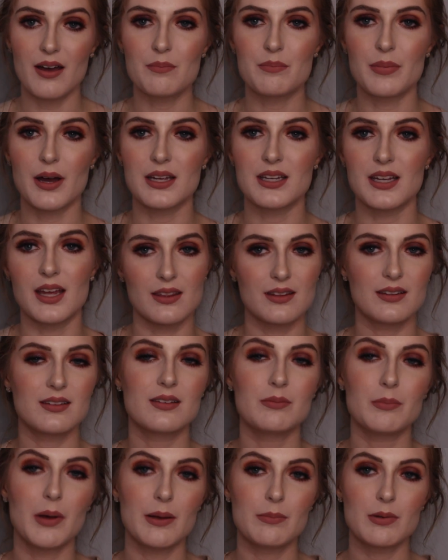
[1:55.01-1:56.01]
but yeah,
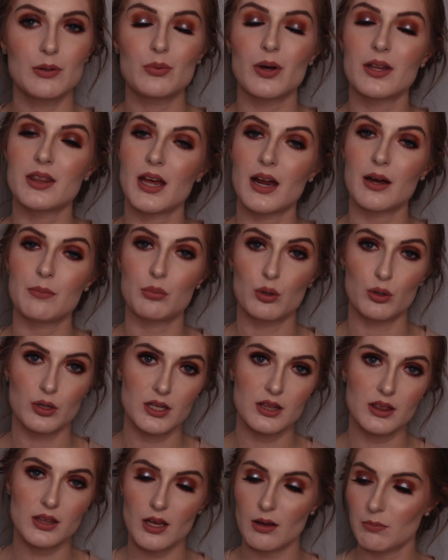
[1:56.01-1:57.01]
this might be one that I put
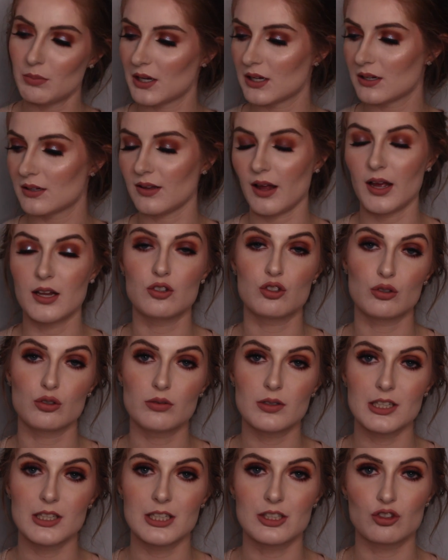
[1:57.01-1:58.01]
in there because I do
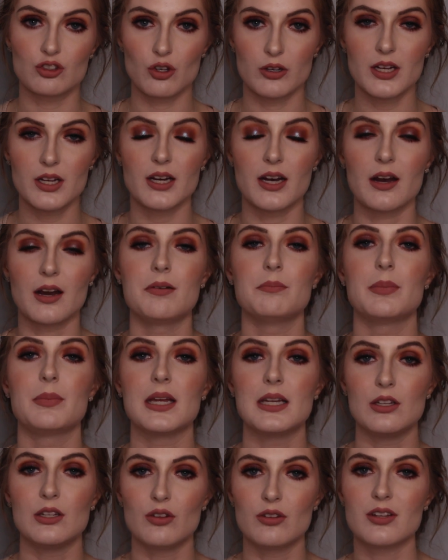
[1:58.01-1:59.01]
really enjoy it, and I've
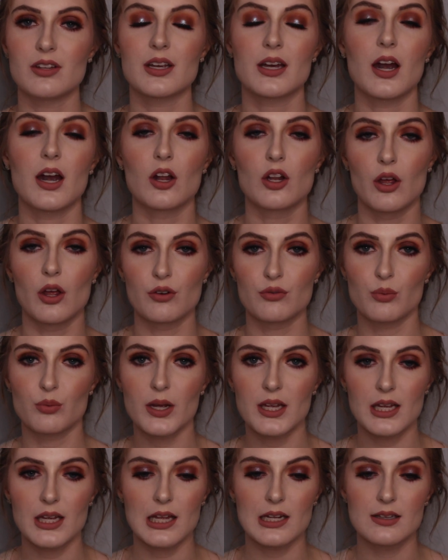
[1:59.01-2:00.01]
been using it a lot of
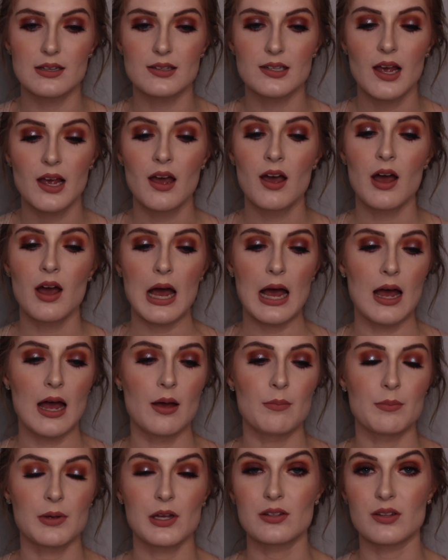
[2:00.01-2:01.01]
weekends
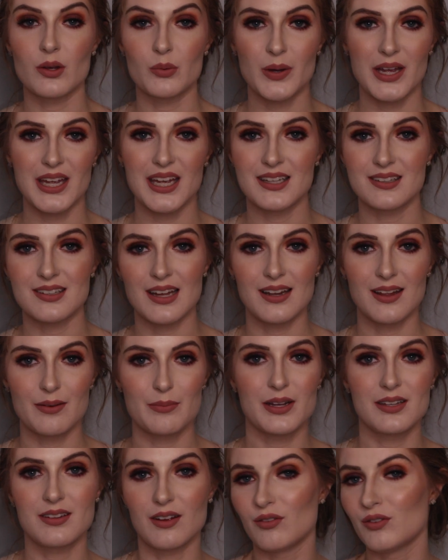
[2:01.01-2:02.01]
because on weekends I let
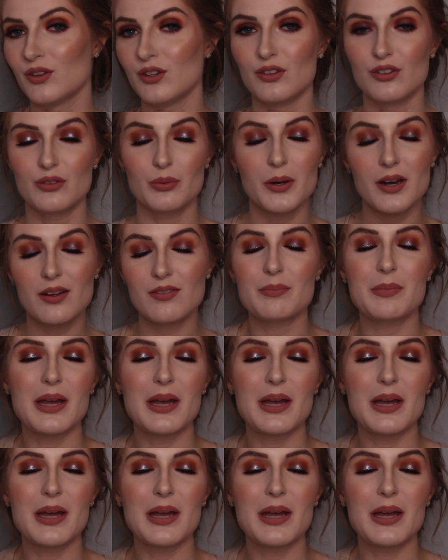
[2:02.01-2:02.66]
myself use whatever